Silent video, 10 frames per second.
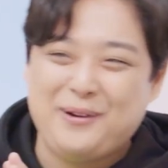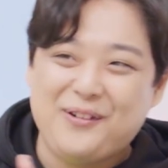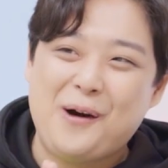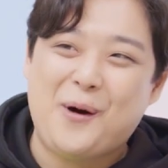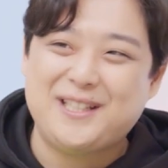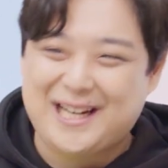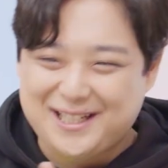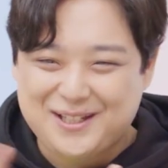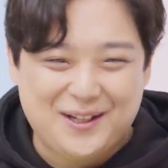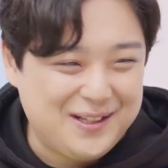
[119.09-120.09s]
before I watched it, I
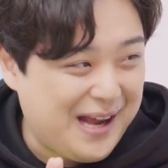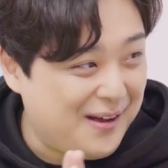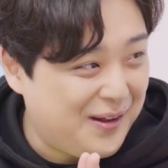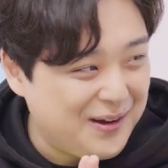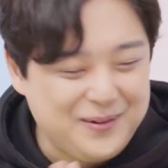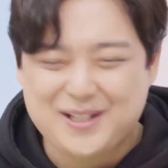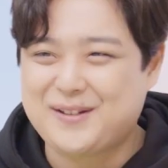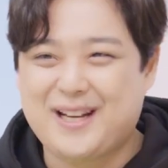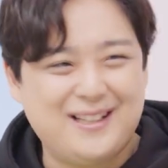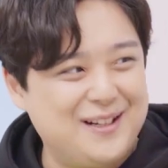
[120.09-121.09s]
just saw how long it was. I
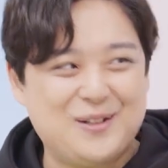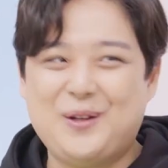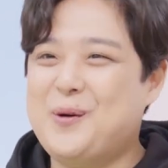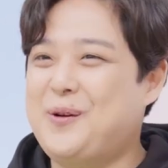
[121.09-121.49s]
was like, there's no